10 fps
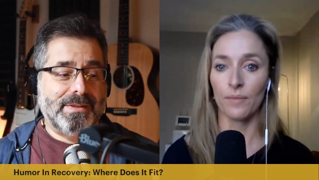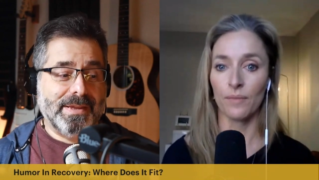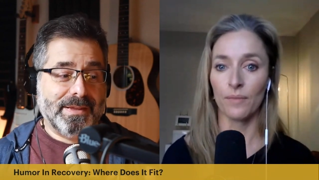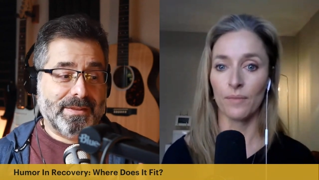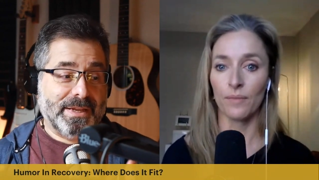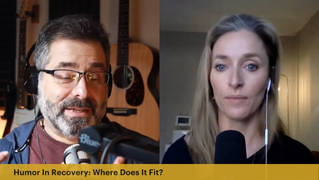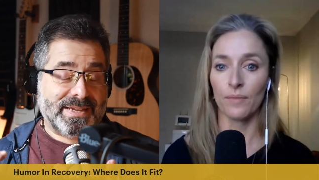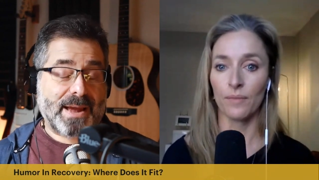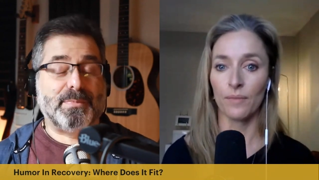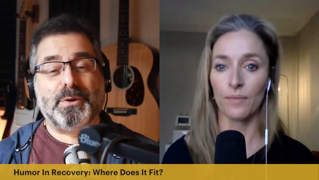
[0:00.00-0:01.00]
Speaker 1: the the
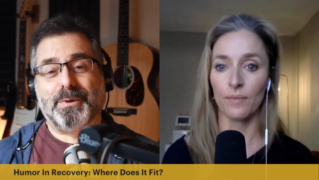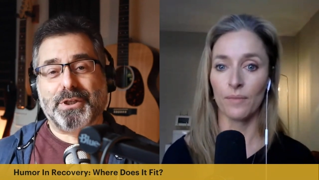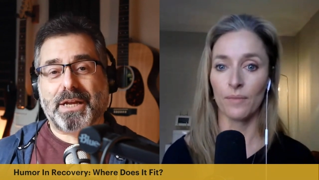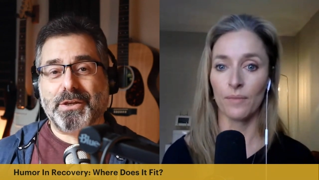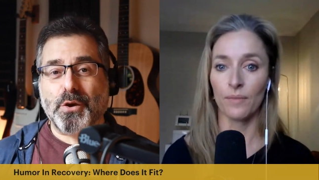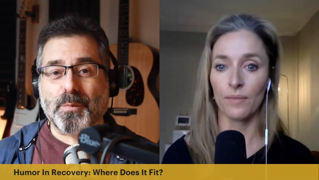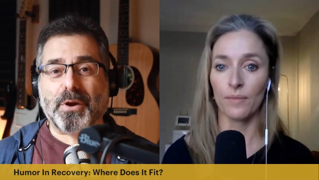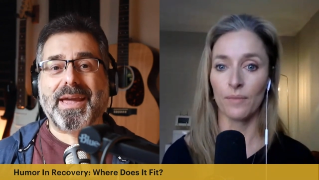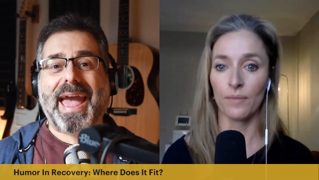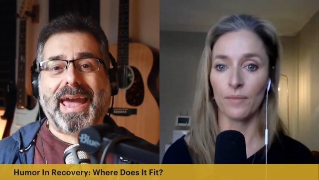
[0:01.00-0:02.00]
attempt to inject humor
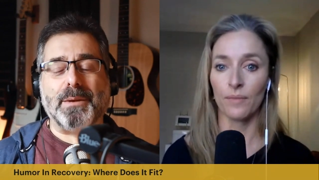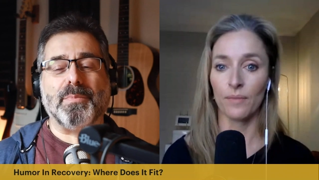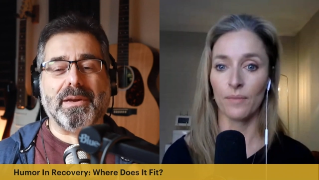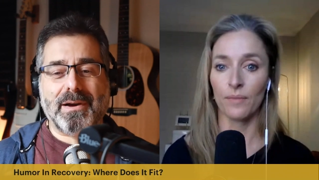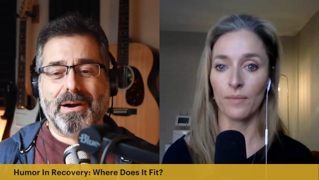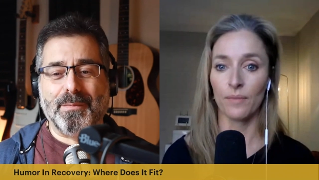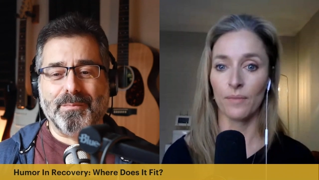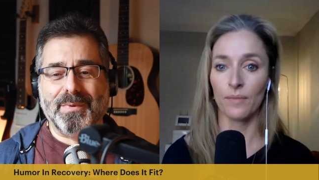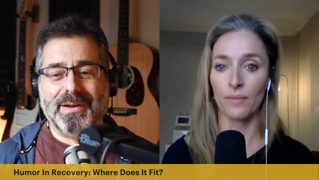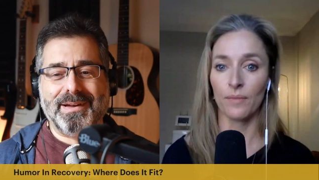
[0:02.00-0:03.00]
can
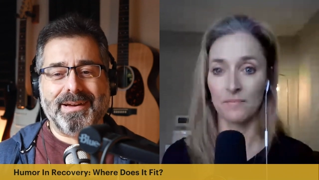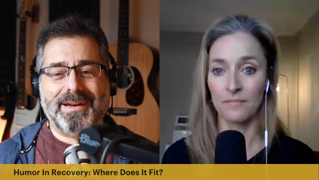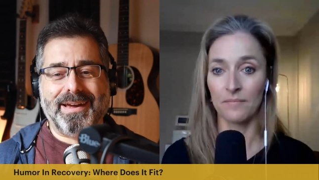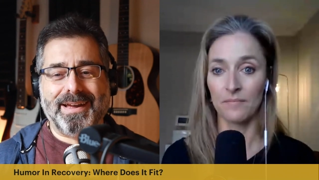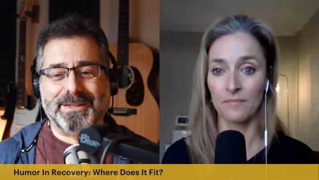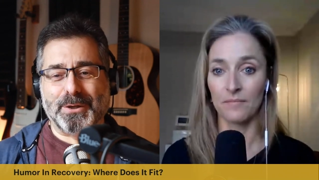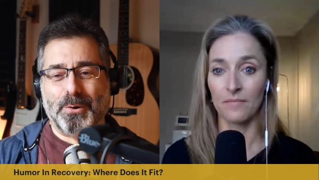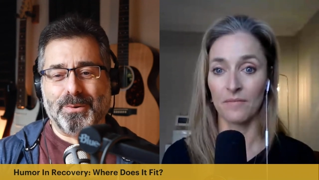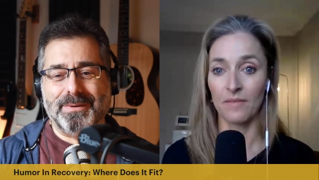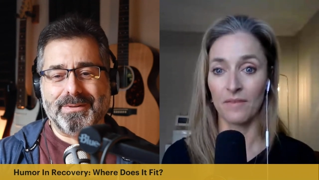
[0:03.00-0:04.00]
become its
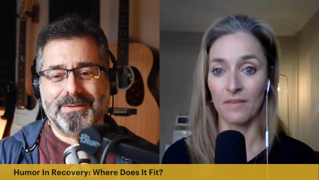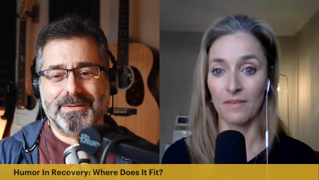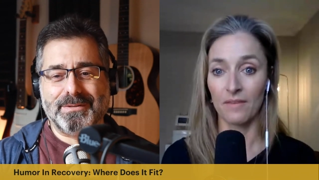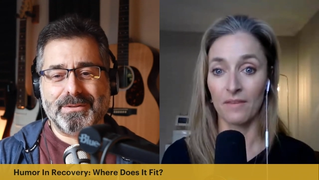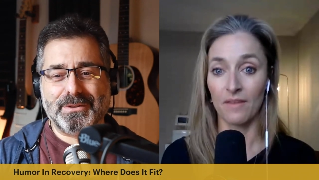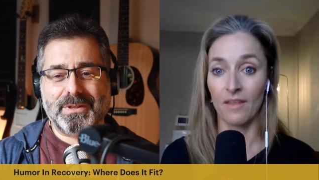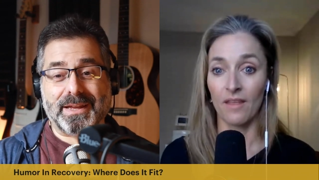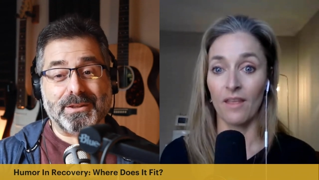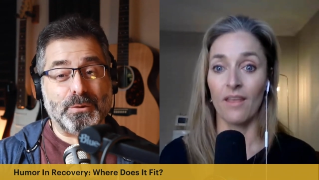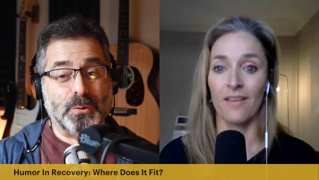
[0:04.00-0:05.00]
own
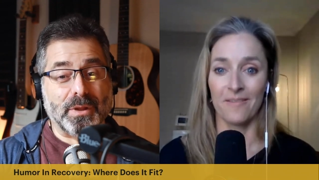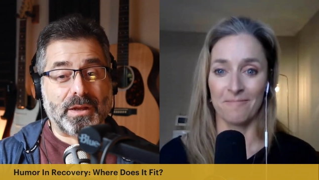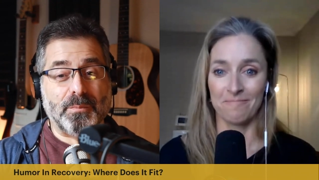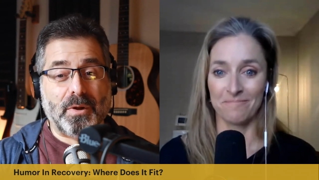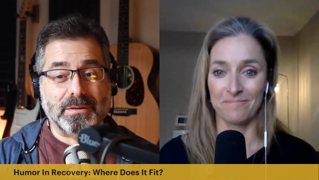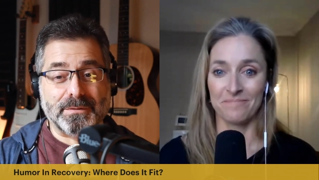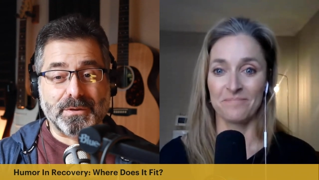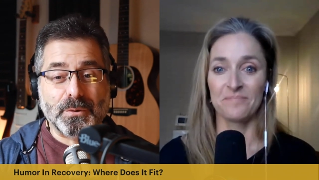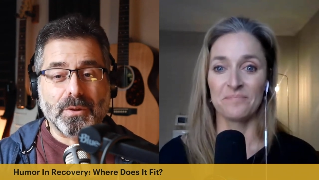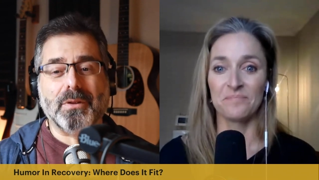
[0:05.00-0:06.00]
like a tool, a compulsive
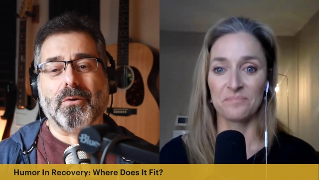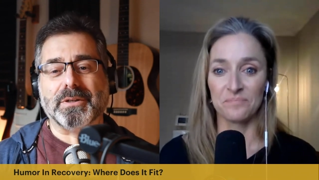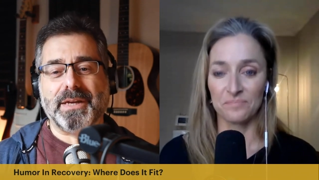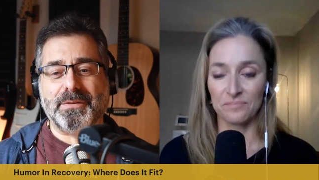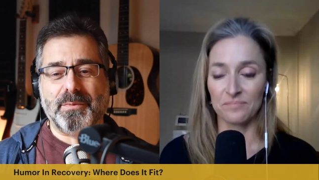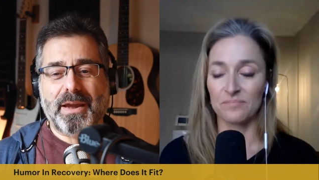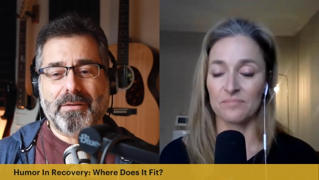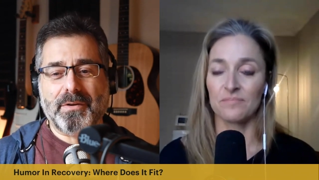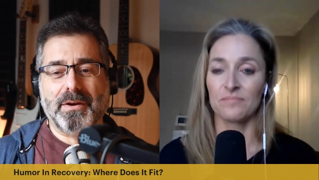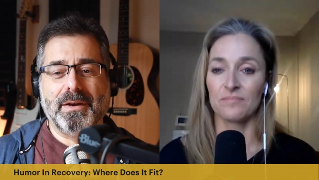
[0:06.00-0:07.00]
tool, or a safety
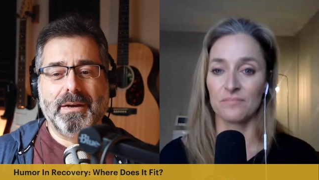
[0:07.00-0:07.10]
behavior.